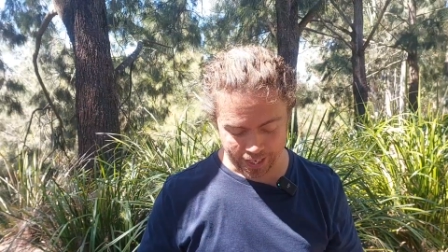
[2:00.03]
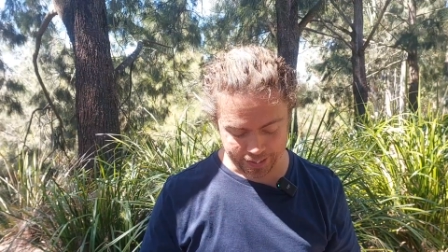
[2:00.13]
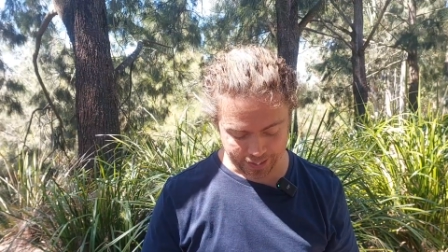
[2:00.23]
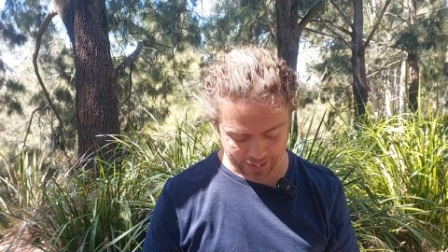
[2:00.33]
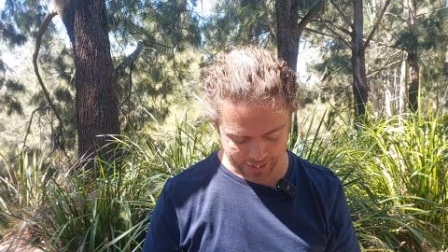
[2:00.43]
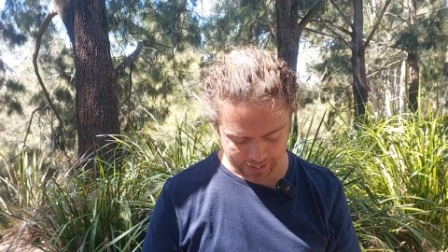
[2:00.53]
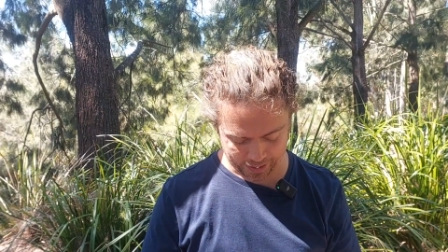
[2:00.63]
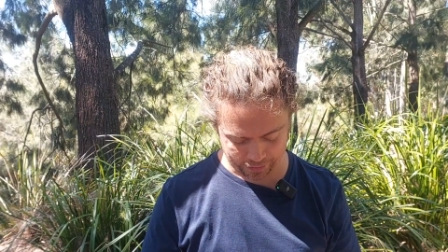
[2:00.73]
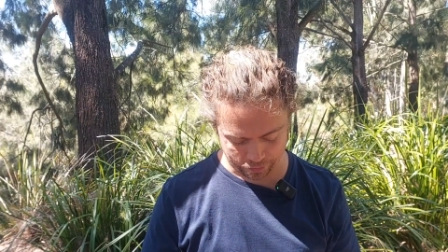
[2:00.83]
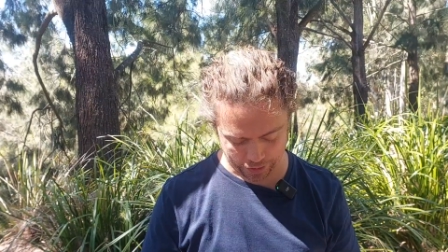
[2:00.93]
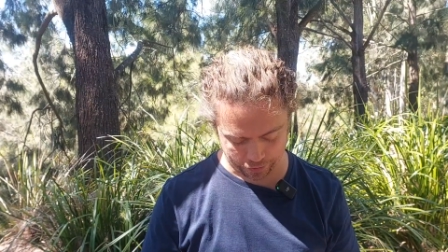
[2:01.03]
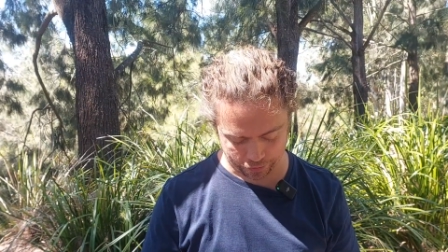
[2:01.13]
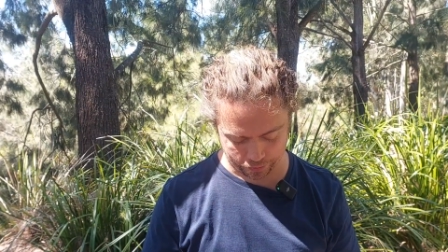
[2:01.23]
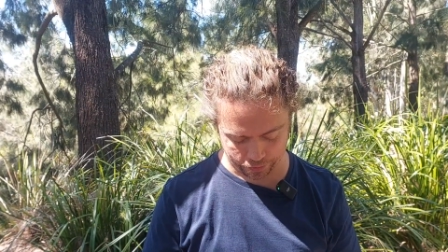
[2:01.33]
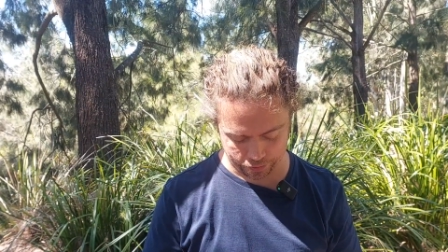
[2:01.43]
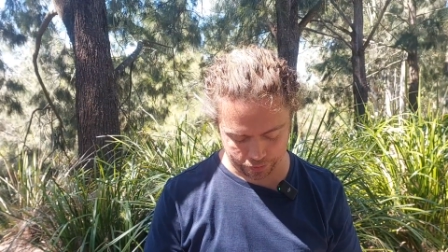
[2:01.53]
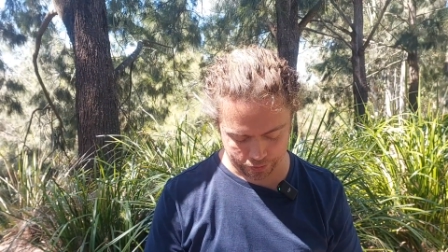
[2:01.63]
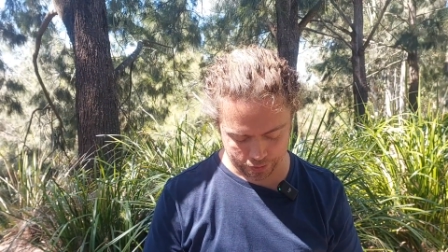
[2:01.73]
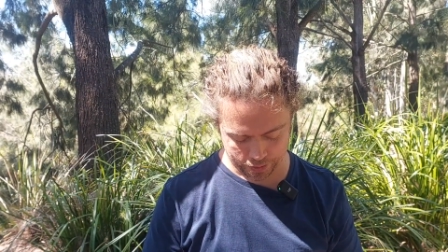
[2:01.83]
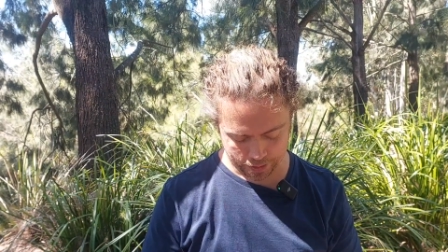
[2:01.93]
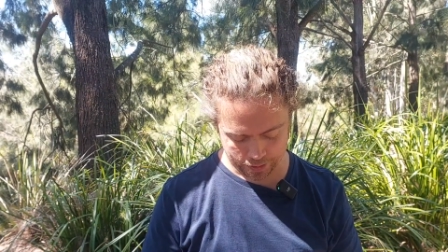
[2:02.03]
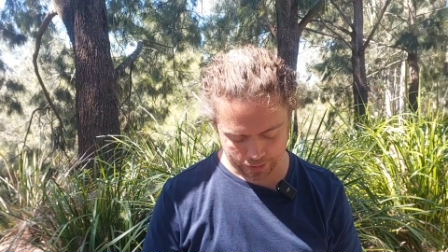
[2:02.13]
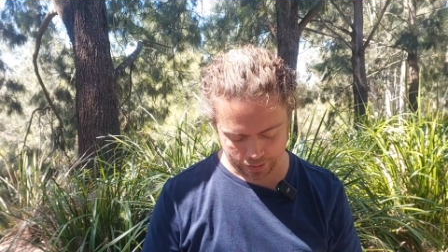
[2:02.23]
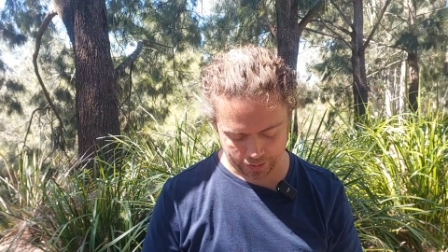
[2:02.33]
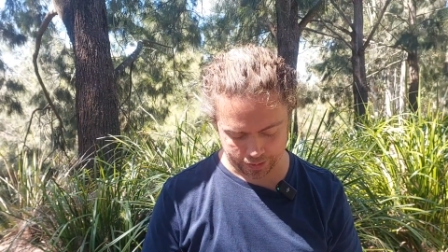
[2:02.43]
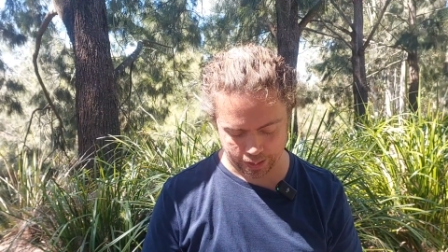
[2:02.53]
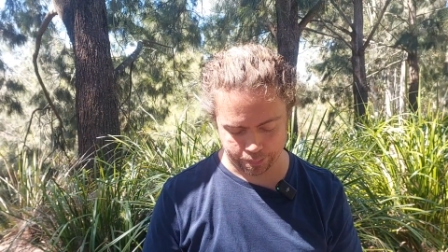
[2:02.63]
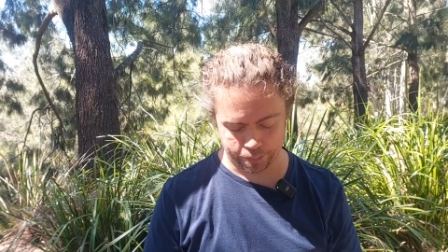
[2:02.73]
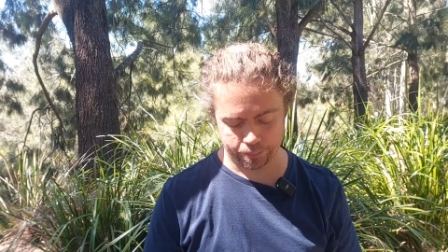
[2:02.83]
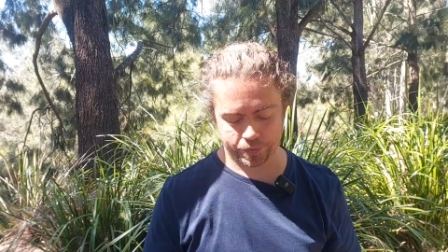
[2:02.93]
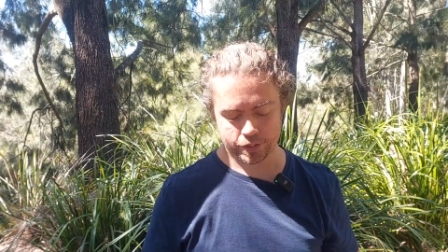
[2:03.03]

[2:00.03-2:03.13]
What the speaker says: and run through a couple.